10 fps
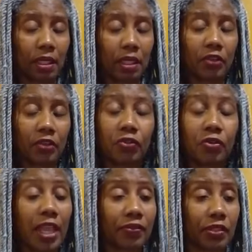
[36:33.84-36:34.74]
If you
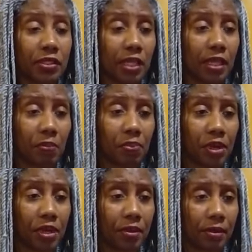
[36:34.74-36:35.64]
have to say a
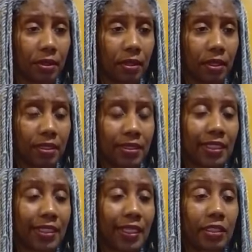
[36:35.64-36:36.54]
prayer to
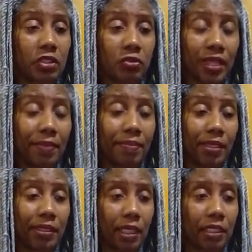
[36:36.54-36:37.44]
get to that
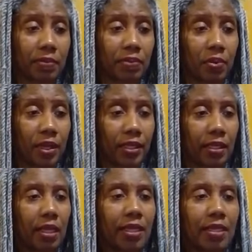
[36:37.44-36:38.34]
meditation point,
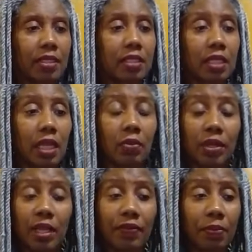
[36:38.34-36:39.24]
say
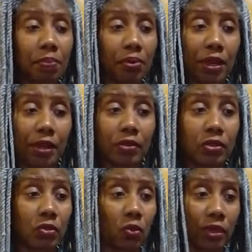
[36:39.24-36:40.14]
whatever prayer
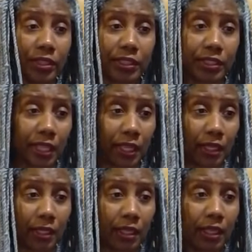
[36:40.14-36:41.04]
you want to
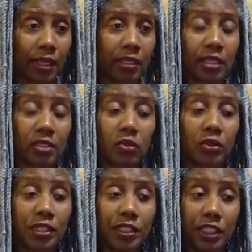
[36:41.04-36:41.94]
say that's
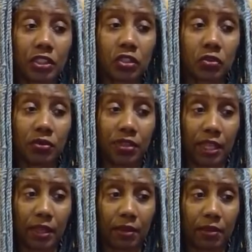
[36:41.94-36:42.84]
going to get you
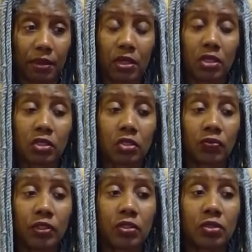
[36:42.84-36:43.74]
there to
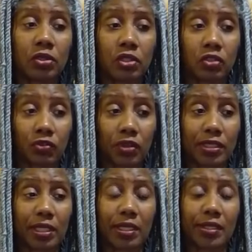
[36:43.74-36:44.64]
reduce the
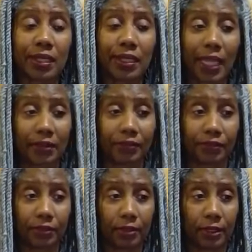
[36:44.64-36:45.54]
stress in your life.